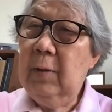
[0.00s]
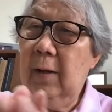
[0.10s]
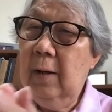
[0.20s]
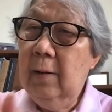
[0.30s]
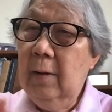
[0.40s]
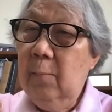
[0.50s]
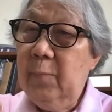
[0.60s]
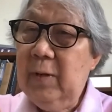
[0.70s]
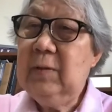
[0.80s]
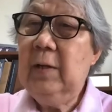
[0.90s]
the
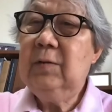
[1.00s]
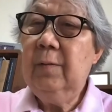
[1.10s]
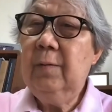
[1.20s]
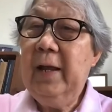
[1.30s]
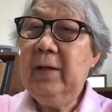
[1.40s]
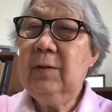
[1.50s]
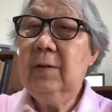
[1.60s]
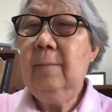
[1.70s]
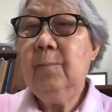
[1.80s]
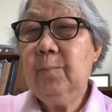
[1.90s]
presidential
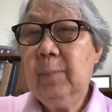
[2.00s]
election.